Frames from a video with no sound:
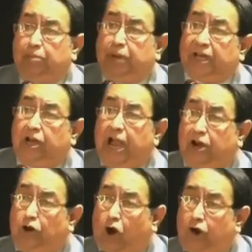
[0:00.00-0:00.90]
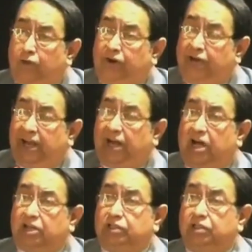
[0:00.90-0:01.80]
that big landlord,
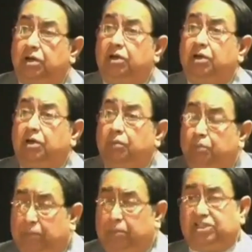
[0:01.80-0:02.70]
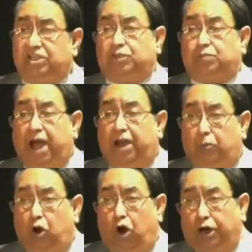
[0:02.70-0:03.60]
wadeiras, big
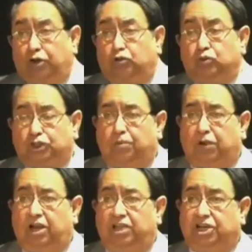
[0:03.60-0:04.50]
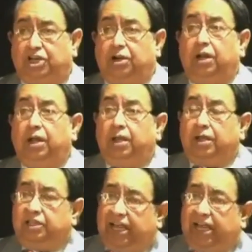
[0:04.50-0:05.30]
businessmen belonging to Muslim religion,